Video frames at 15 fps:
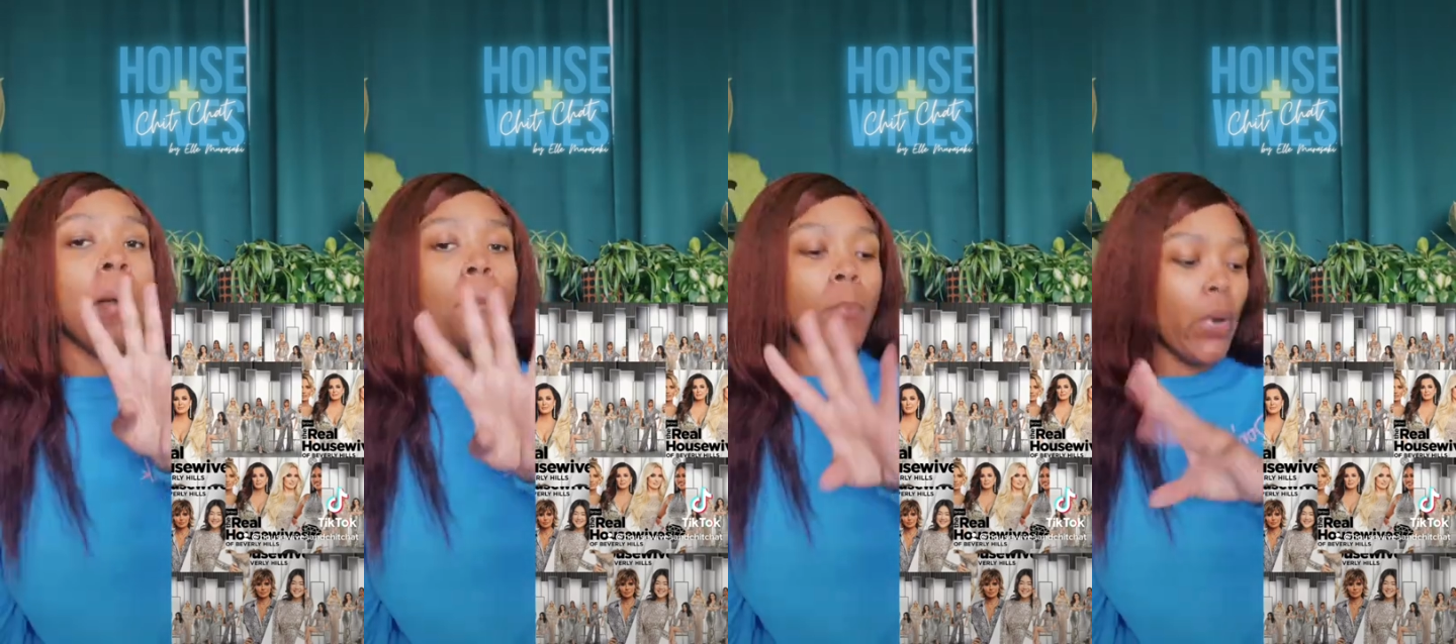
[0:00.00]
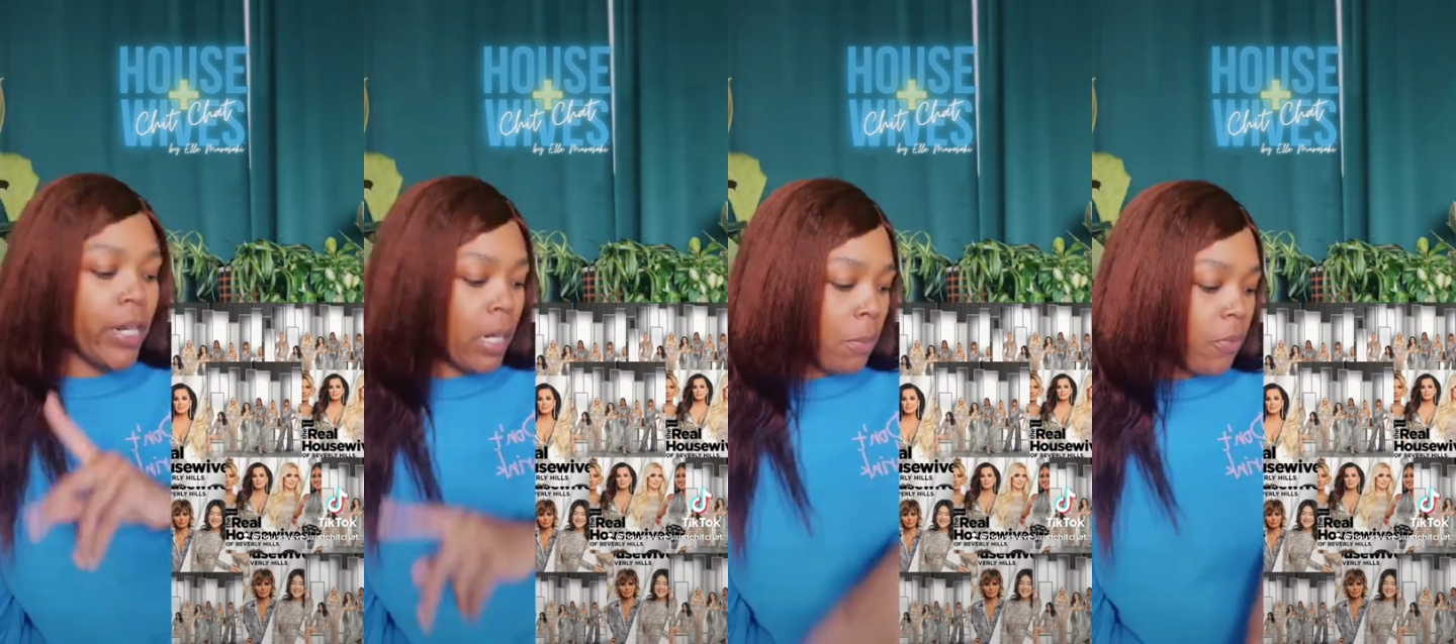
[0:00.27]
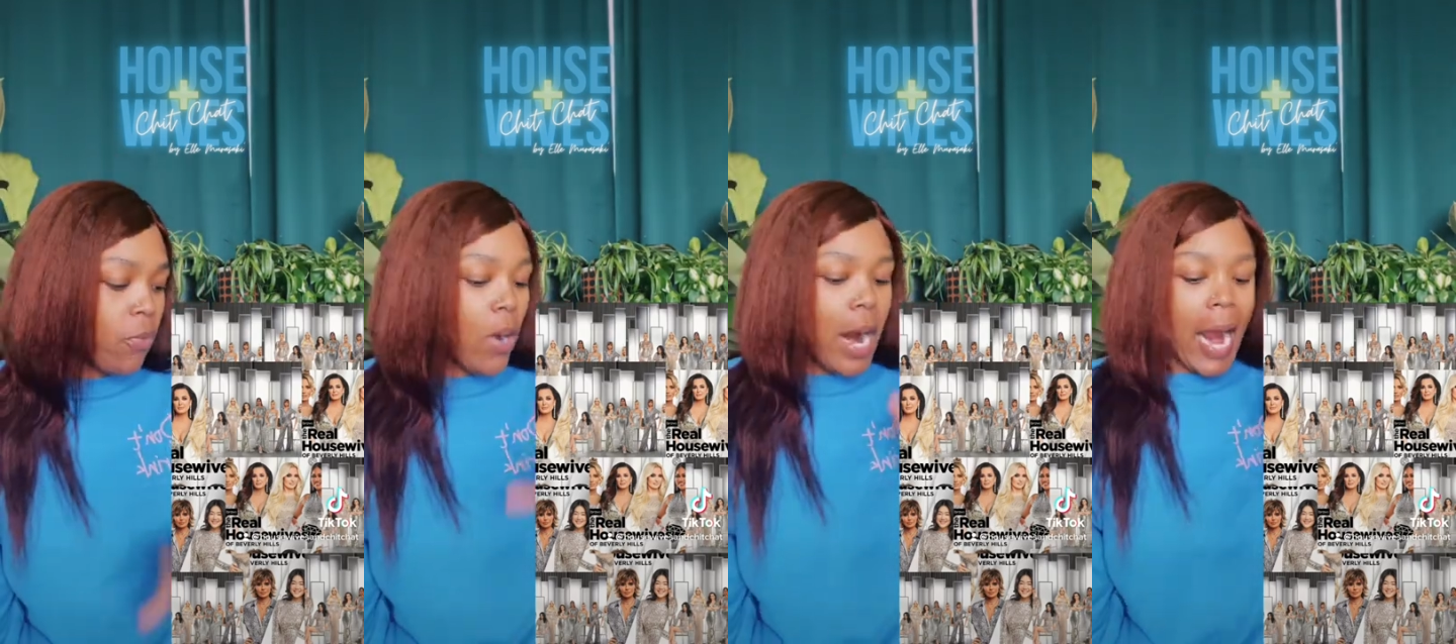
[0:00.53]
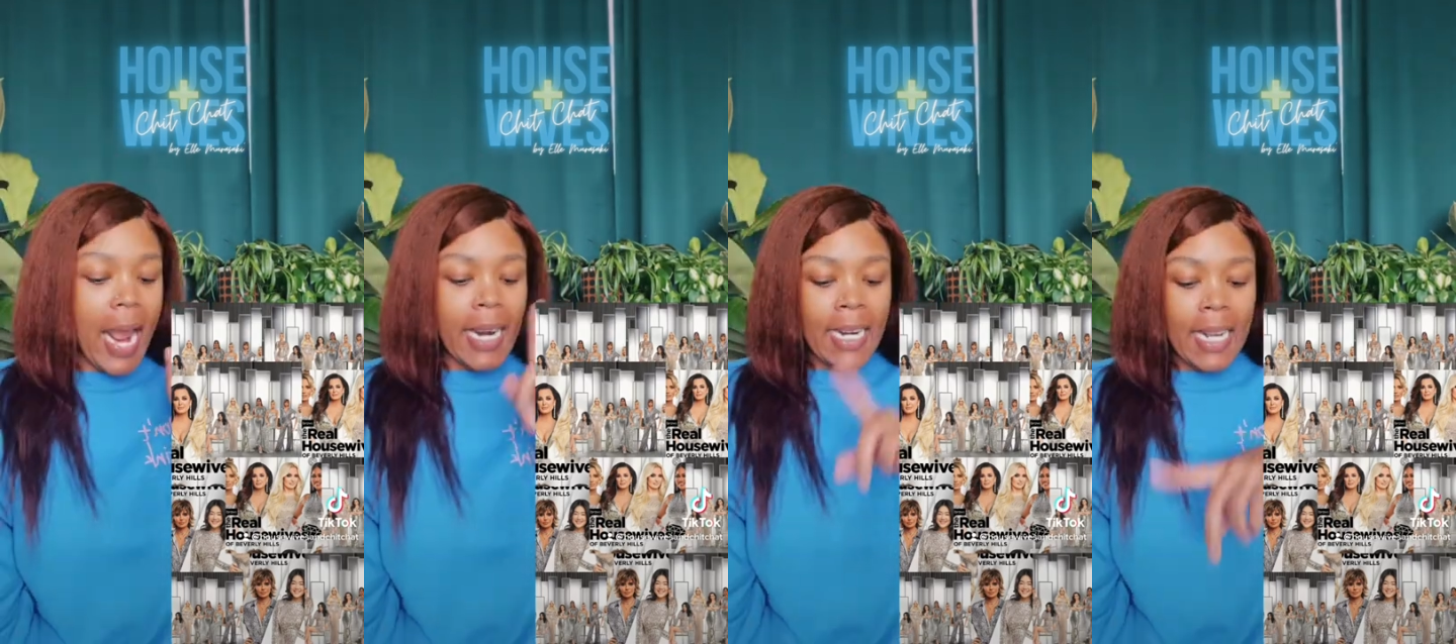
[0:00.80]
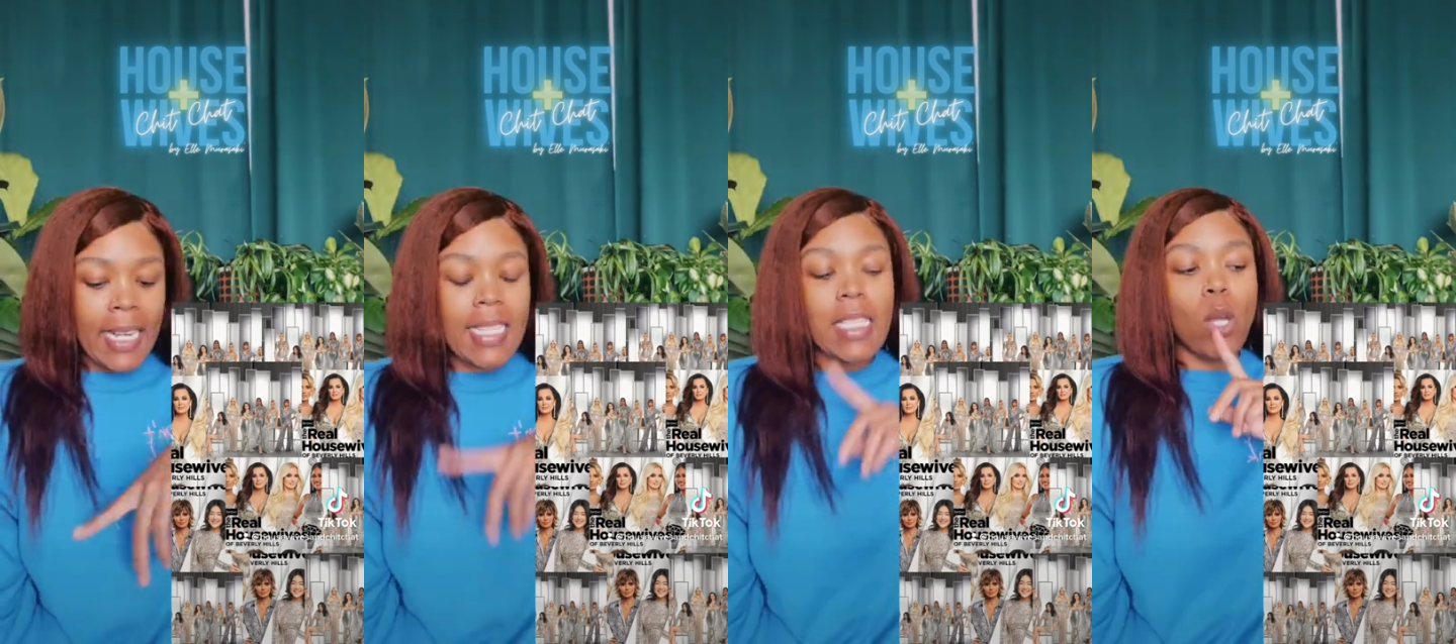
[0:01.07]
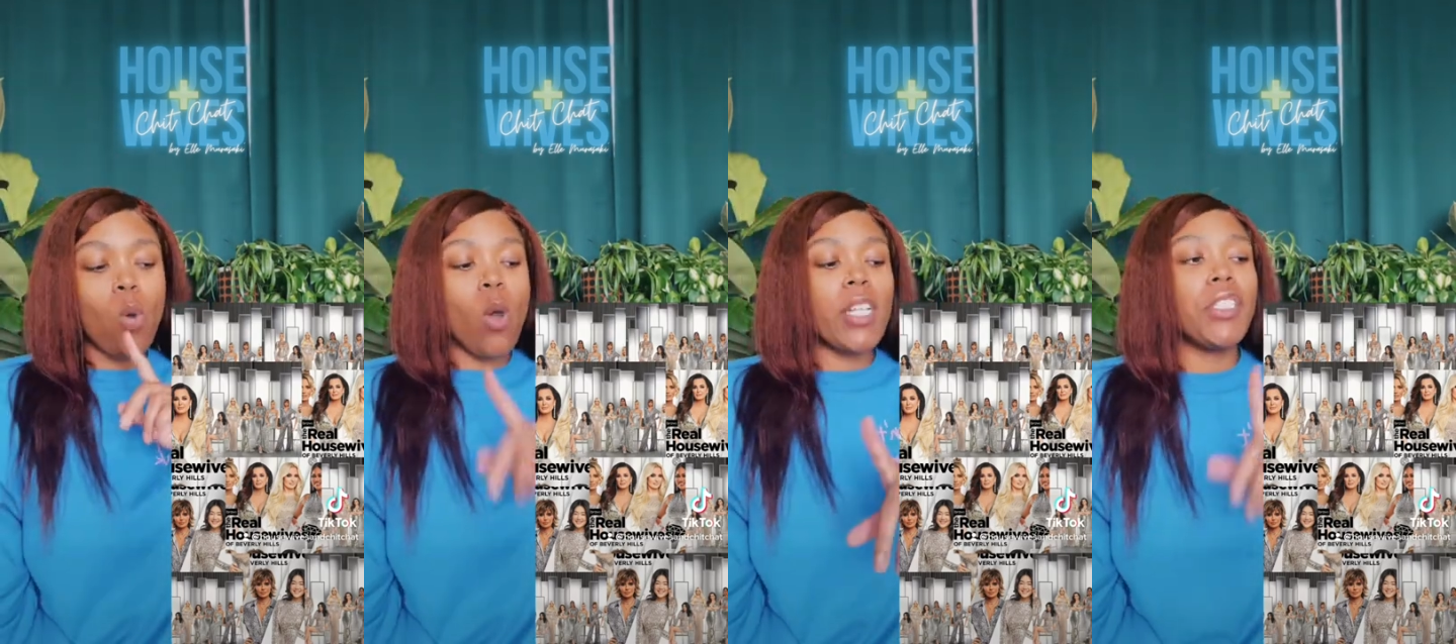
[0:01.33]
Point number four, and it's
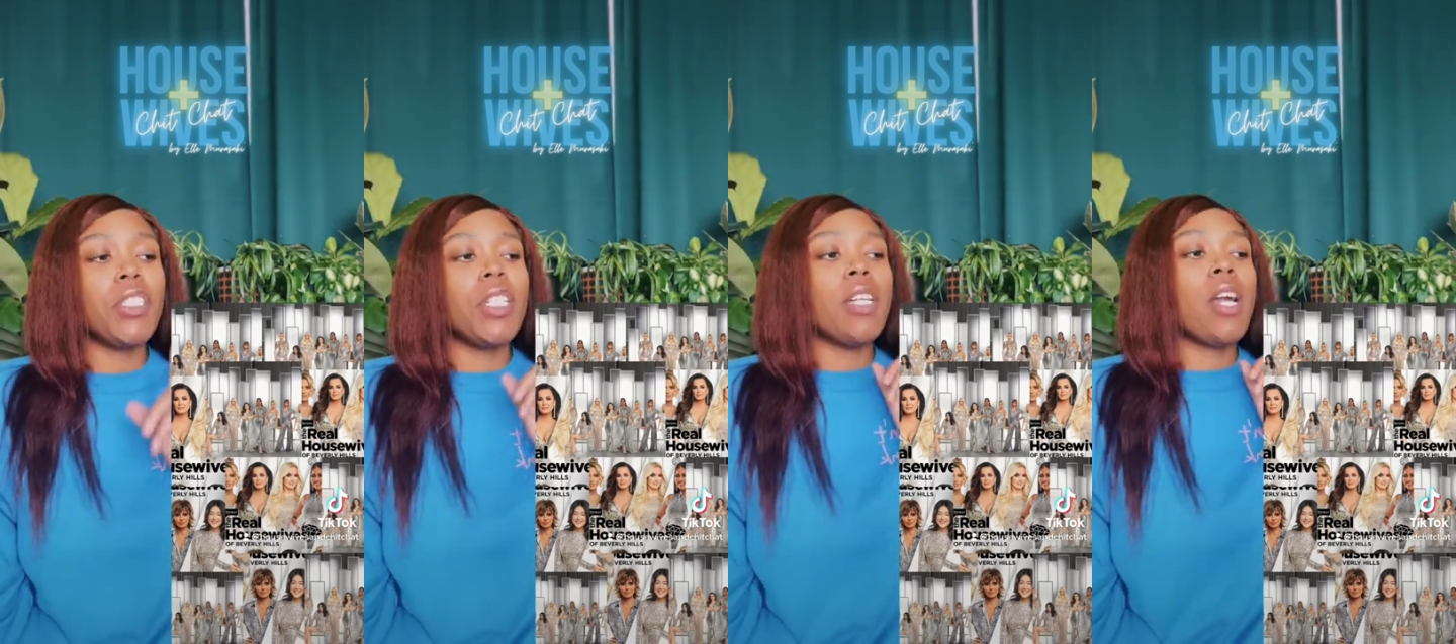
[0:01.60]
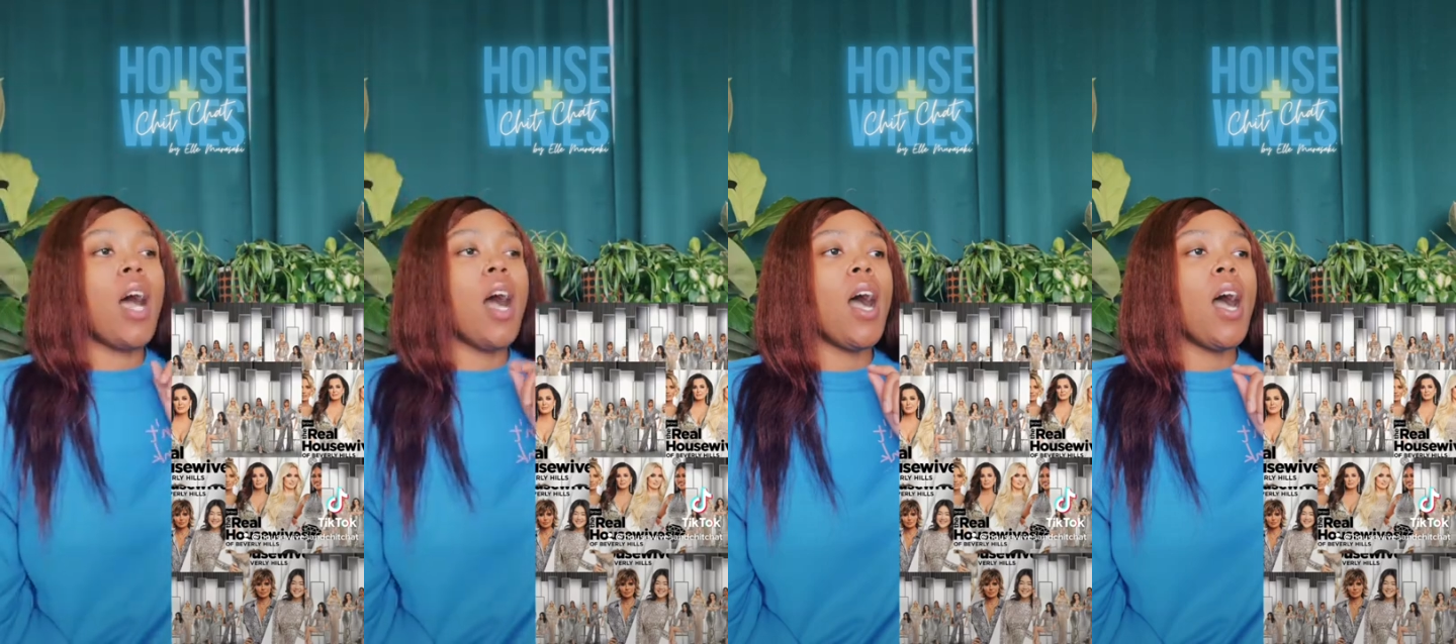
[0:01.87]
a question.